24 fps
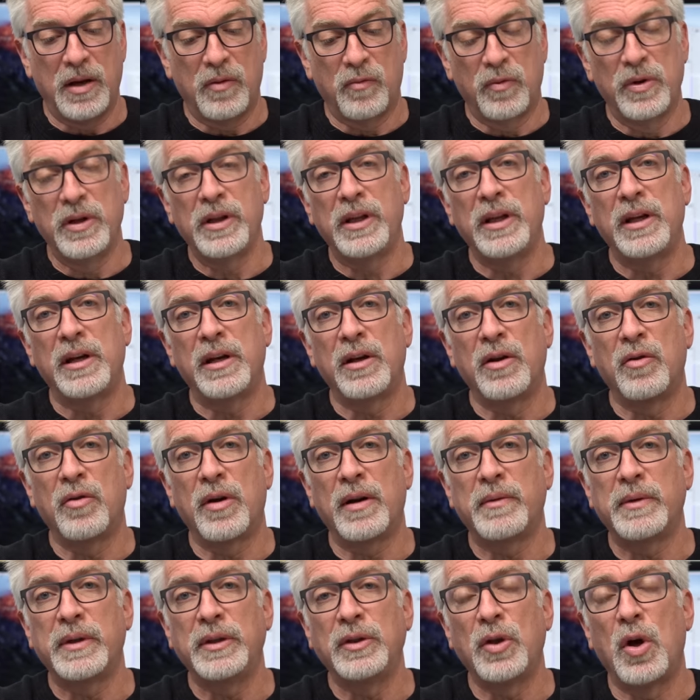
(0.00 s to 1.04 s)
Really an
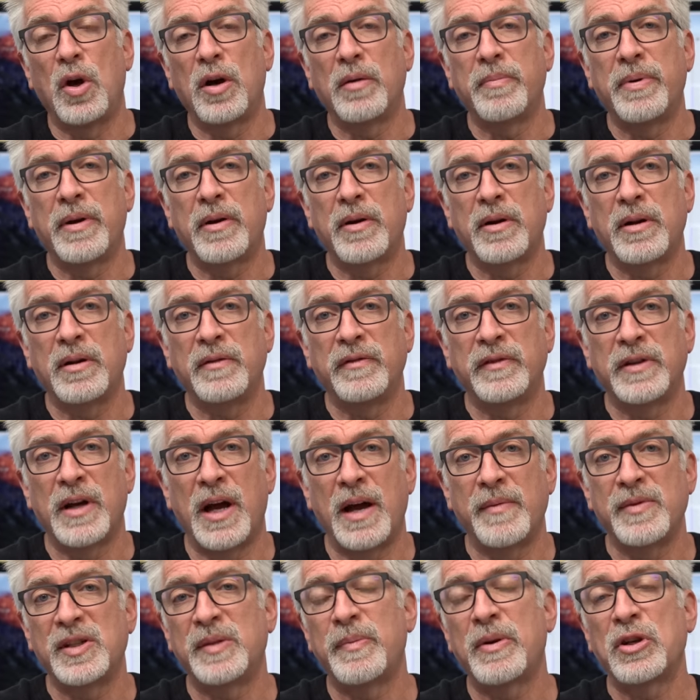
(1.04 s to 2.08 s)
incredibly long period of
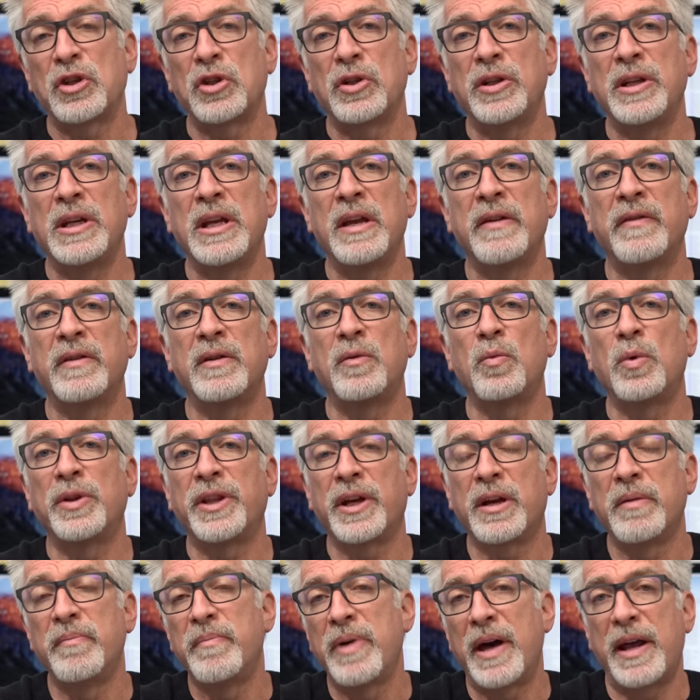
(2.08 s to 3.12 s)
time, especially given what
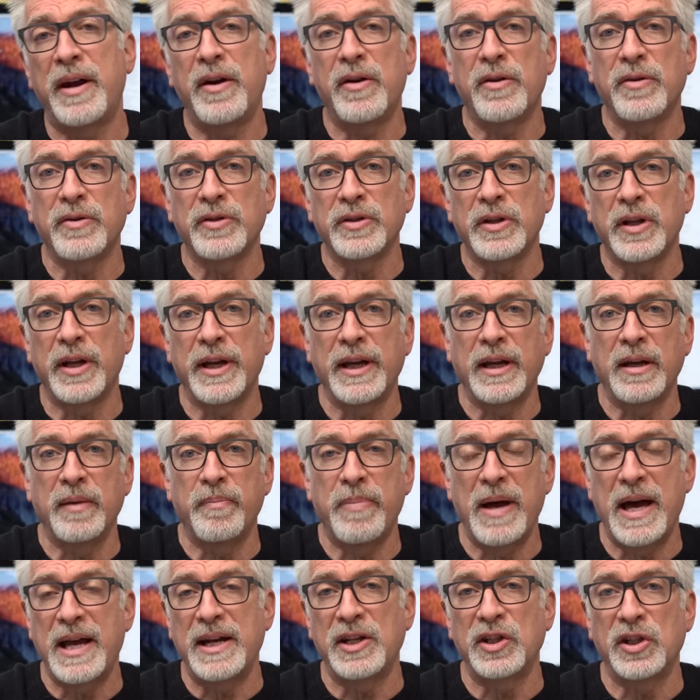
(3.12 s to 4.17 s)
the competitors like
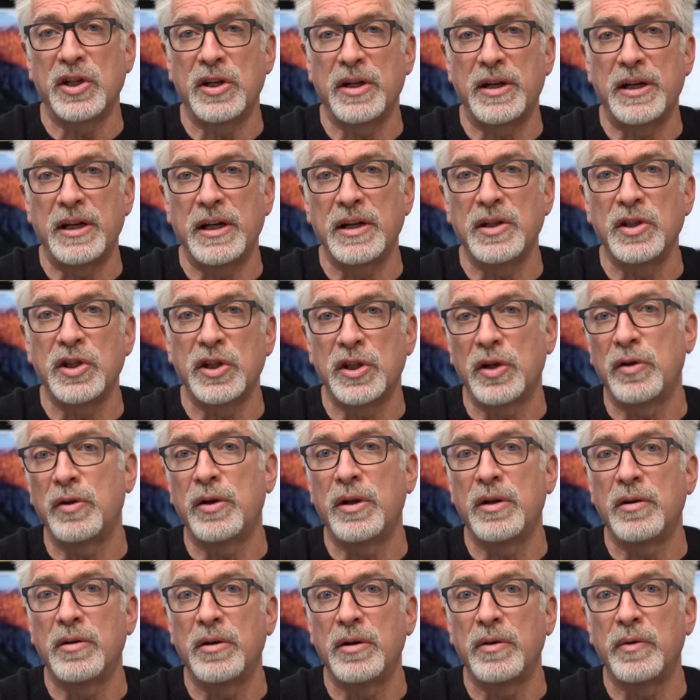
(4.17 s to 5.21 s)
Panasonic and
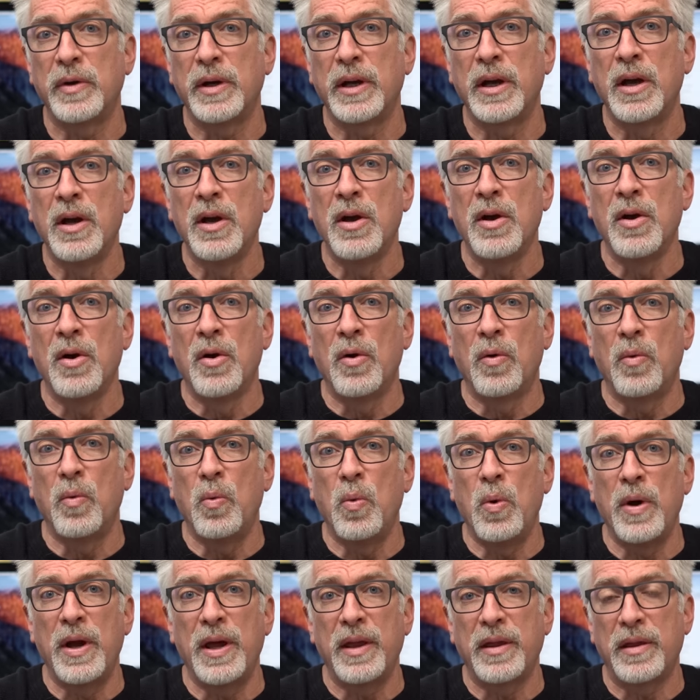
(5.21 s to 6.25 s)
Sony are doing
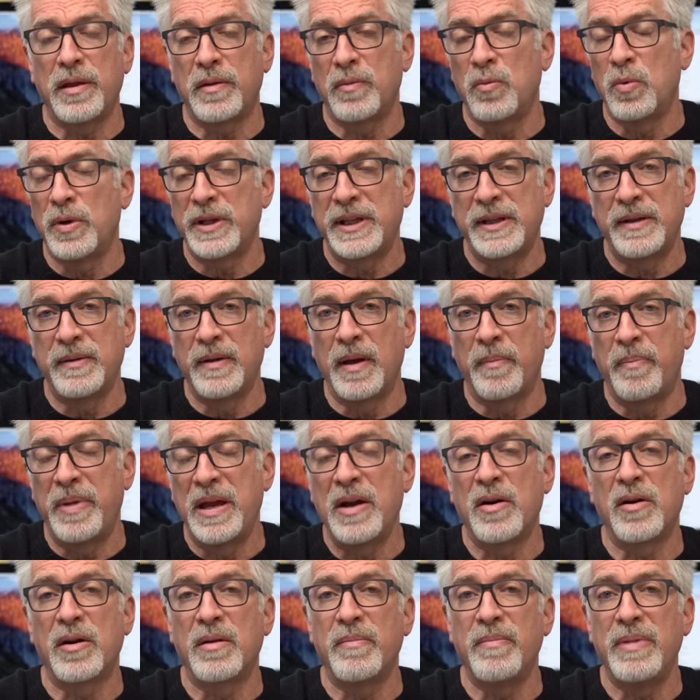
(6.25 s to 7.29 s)
with what
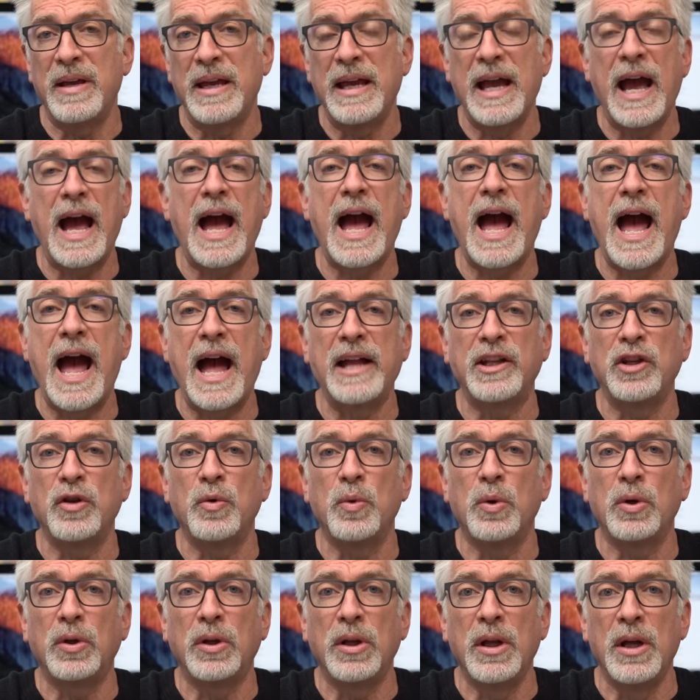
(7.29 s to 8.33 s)
appear to be
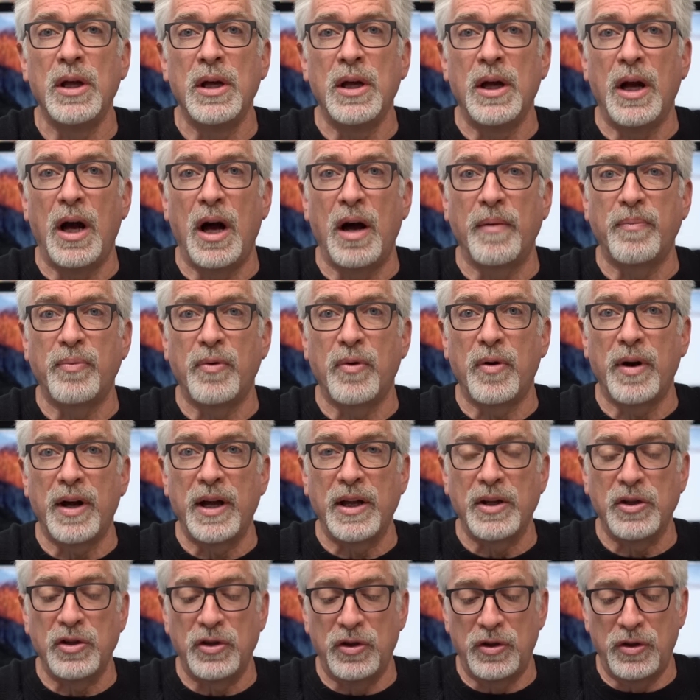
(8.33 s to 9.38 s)
annual
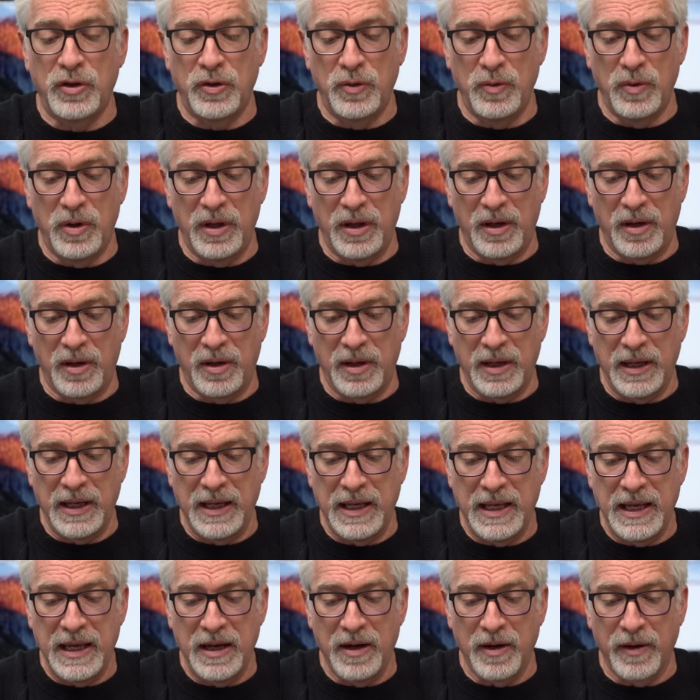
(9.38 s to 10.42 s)
upgrades to their
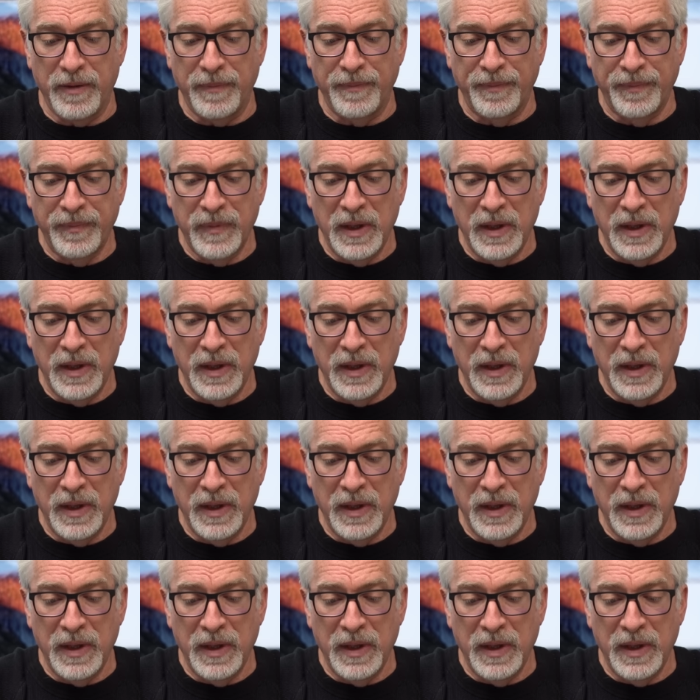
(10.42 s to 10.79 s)
gear.